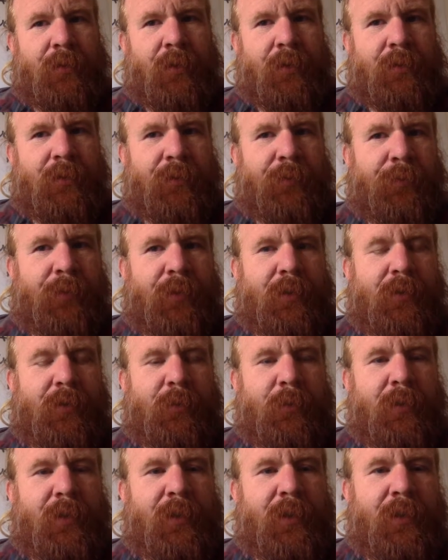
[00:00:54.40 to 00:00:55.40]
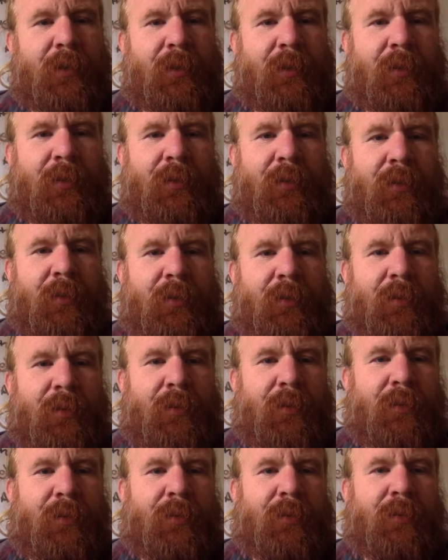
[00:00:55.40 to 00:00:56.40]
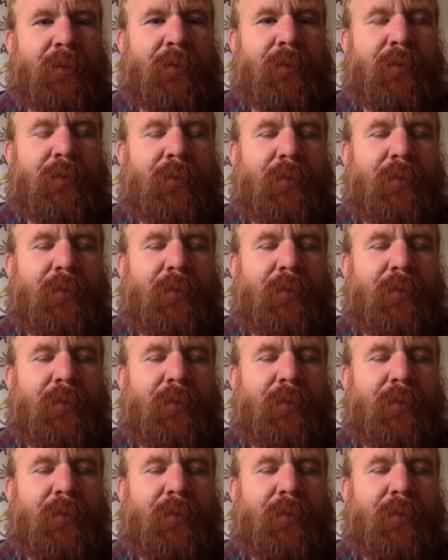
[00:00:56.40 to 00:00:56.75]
I just finished reading The